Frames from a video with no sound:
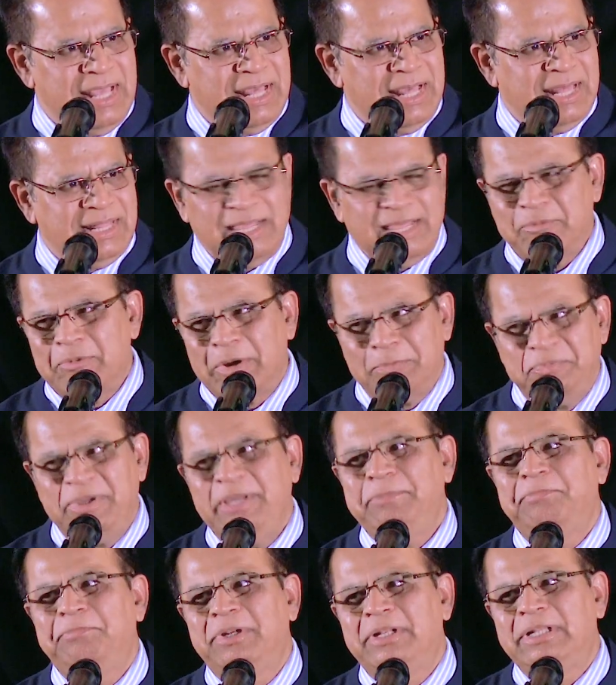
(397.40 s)
Uh, they were
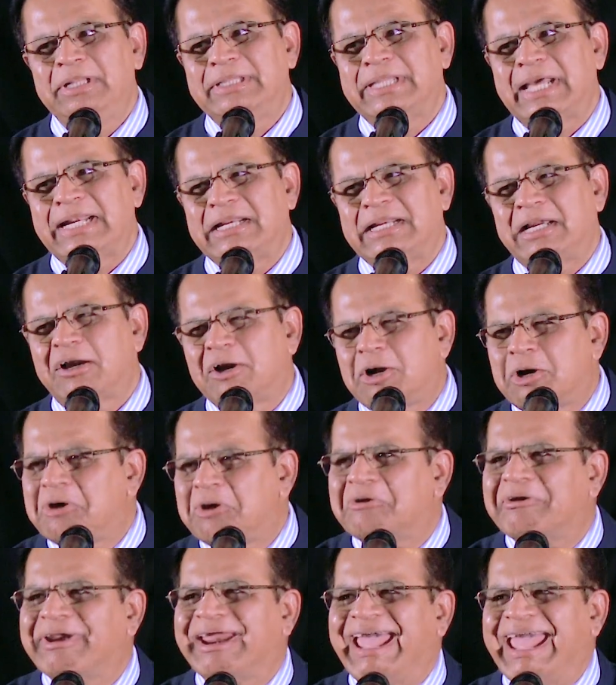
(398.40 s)
people that
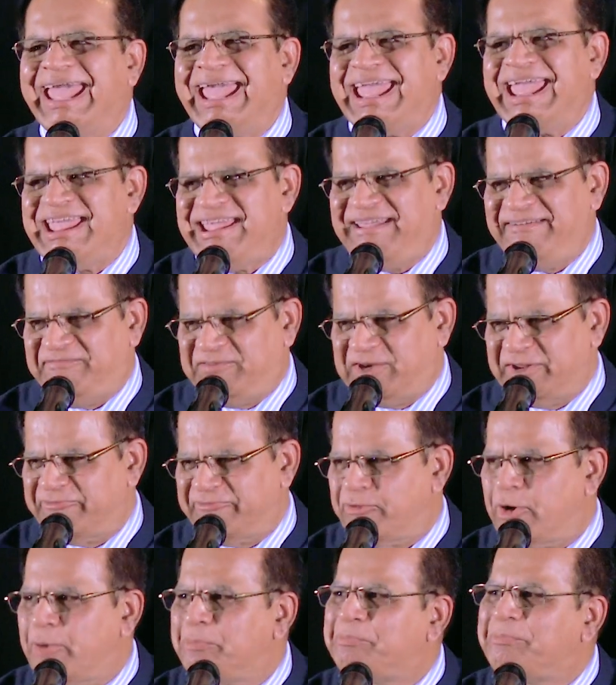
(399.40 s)
craved
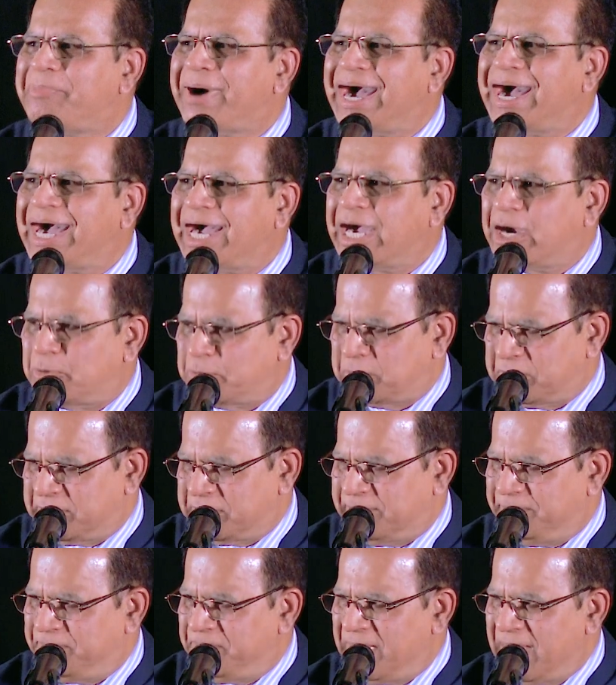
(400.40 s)
for
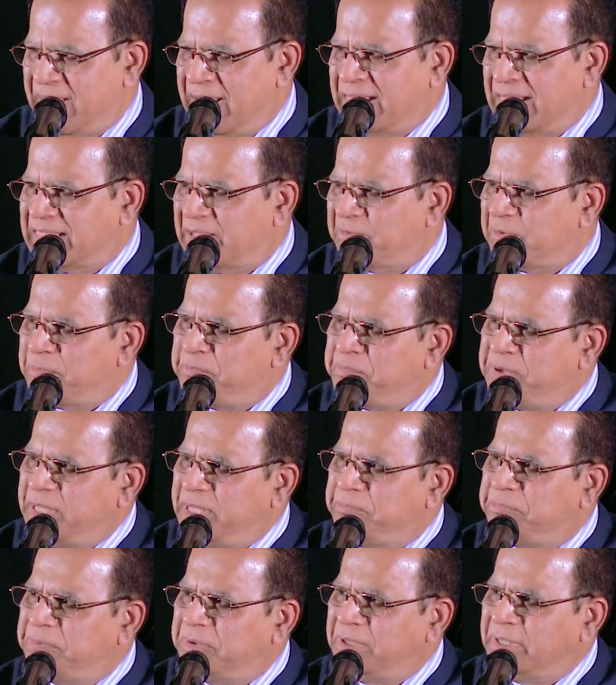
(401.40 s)
power. There were
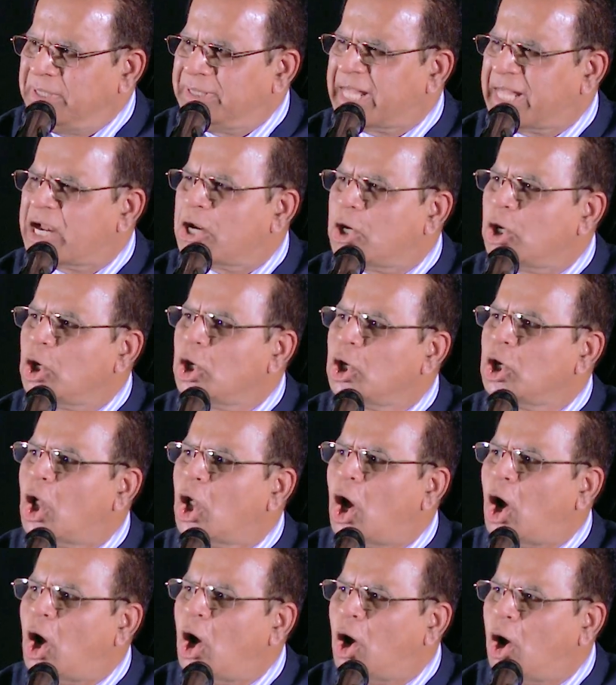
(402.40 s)
people that
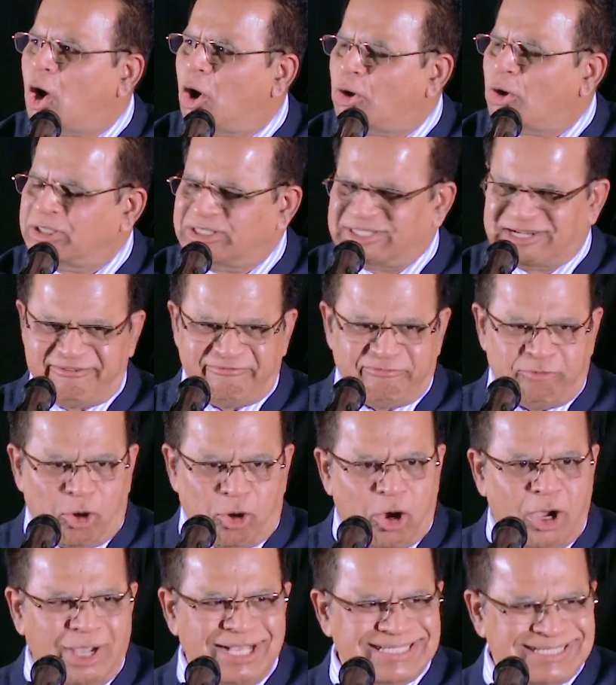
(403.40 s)
longed
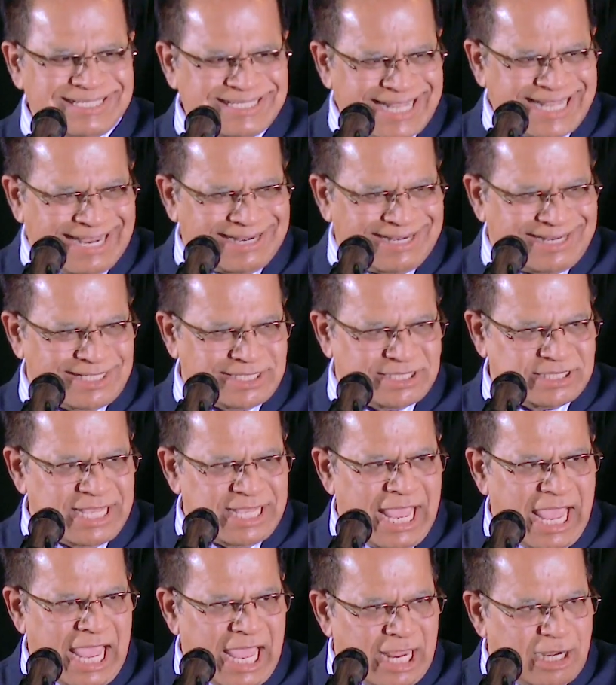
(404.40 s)
for status
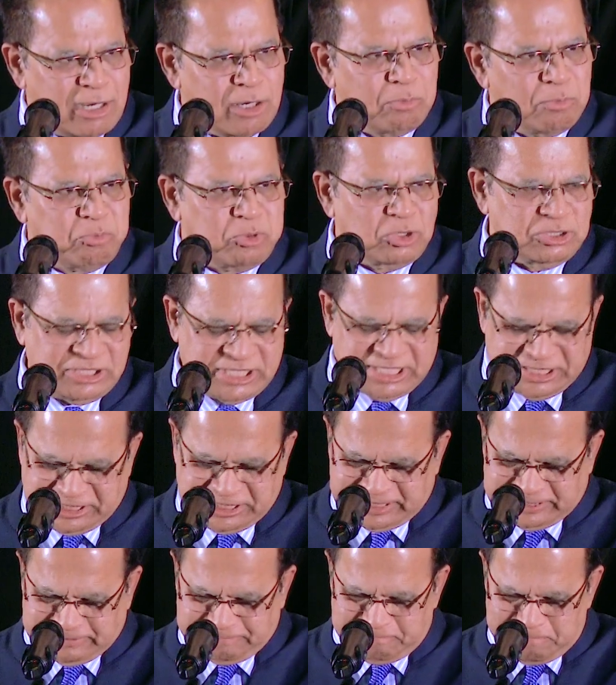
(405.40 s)
and
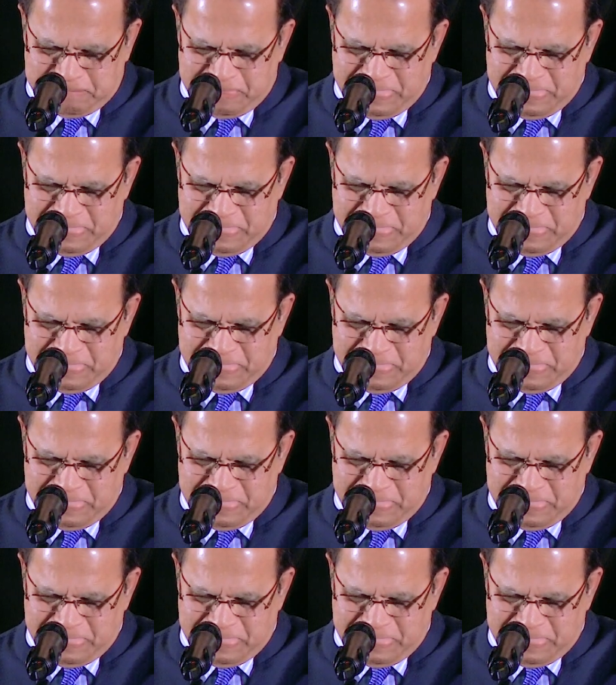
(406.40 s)
position.